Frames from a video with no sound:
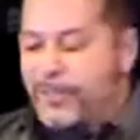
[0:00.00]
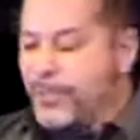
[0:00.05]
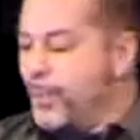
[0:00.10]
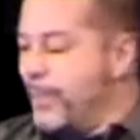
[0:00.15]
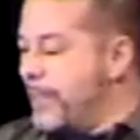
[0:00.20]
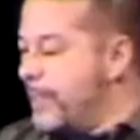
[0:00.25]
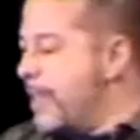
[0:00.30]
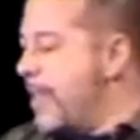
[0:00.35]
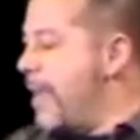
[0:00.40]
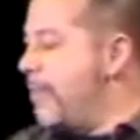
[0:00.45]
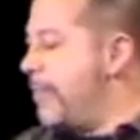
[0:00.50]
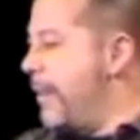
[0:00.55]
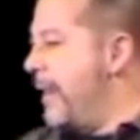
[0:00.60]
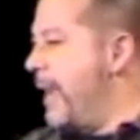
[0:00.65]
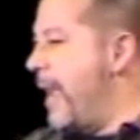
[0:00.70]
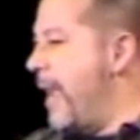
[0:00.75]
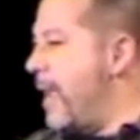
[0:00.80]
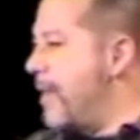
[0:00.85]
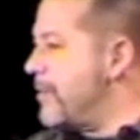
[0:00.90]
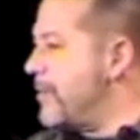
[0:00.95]
So we stopped at a
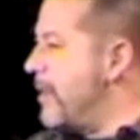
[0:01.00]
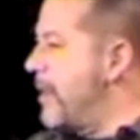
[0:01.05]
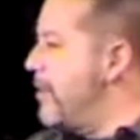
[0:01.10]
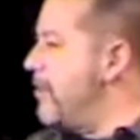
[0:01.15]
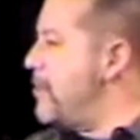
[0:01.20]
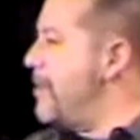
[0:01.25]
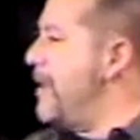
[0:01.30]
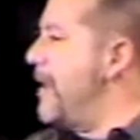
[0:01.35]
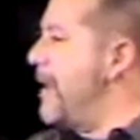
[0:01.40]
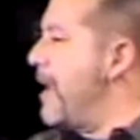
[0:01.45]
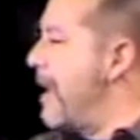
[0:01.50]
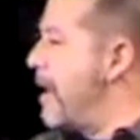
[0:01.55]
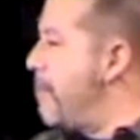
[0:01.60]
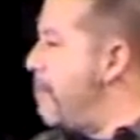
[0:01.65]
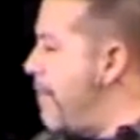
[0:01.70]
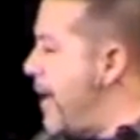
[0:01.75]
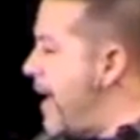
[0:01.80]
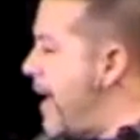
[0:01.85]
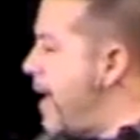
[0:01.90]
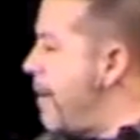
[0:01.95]
gas station and got a
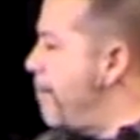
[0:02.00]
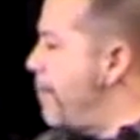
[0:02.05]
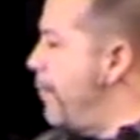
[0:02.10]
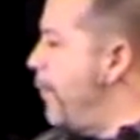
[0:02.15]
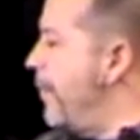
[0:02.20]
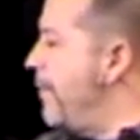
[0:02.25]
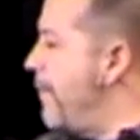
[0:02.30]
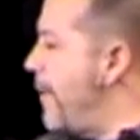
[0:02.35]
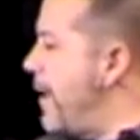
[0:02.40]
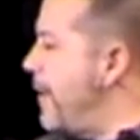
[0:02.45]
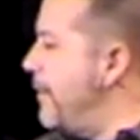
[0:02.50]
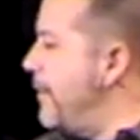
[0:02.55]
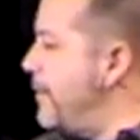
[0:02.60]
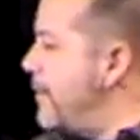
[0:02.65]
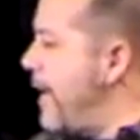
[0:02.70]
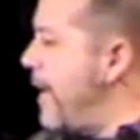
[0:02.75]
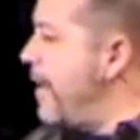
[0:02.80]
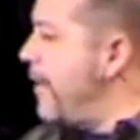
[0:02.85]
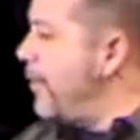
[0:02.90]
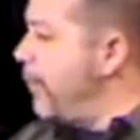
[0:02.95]
map and we found a
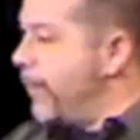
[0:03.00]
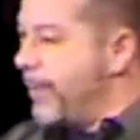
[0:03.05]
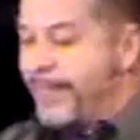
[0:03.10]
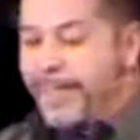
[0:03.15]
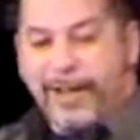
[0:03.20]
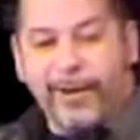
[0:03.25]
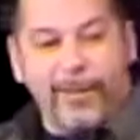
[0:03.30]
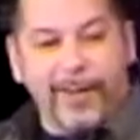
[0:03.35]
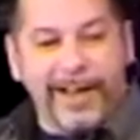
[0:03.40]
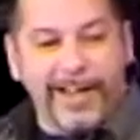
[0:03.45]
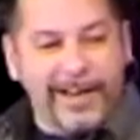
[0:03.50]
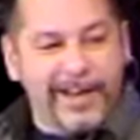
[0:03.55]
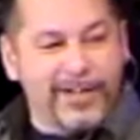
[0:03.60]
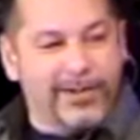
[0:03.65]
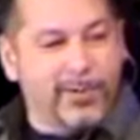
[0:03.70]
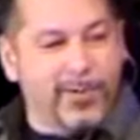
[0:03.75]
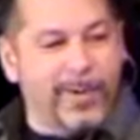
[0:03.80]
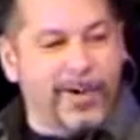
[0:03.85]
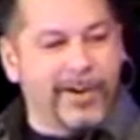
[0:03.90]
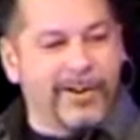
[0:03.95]
town that we think we're
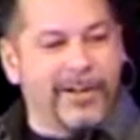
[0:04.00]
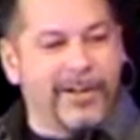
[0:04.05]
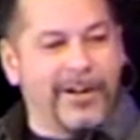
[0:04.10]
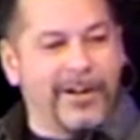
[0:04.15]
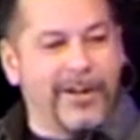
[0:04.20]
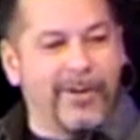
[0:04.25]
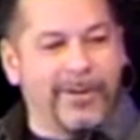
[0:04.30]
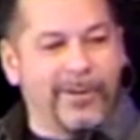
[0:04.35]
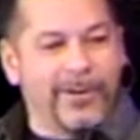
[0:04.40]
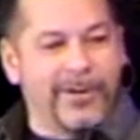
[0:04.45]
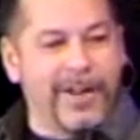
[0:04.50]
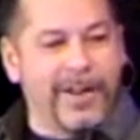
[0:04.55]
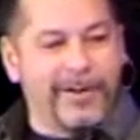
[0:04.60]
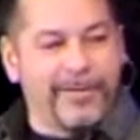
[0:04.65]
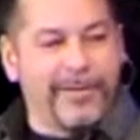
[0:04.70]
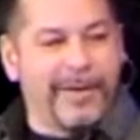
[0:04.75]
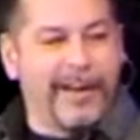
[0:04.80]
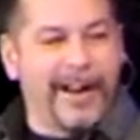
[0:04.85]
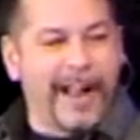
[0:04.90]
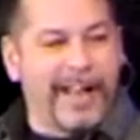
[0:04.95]
headed towards, you know, and we're trying
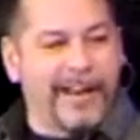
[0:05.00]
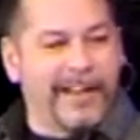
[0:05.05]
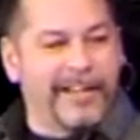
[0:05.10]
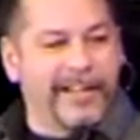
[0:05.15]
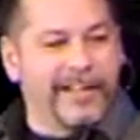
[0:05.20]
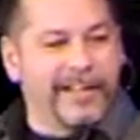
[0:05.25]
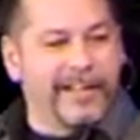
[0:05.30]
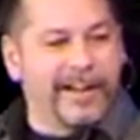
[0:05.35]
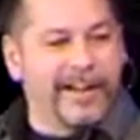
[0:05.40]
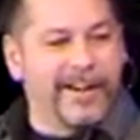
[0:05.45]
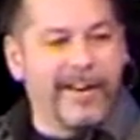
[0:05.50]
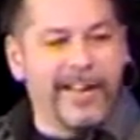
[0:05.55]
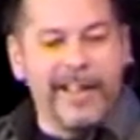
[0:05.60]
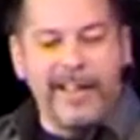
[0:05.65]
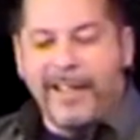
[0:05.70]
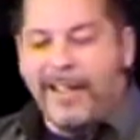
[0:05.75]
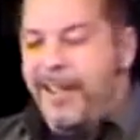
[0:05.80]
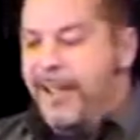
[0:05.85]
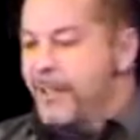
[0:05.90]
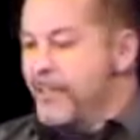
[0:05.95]
to figure out how to get there.
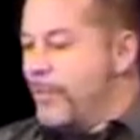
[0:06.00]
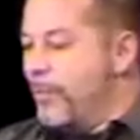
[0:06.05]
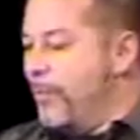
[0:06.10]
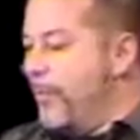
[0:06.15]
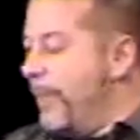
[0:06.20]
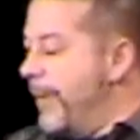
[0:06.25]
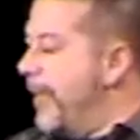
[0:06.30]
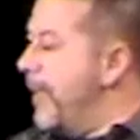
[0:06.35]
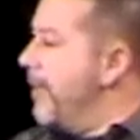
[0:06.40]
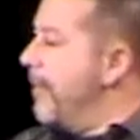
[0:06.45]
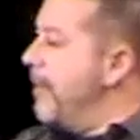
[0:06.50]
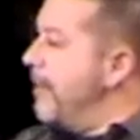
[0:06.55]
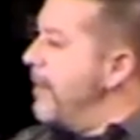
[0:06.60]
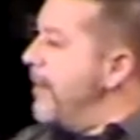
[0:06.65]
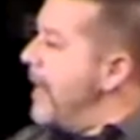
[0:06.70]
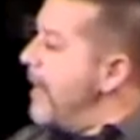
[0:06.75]
And so when we get to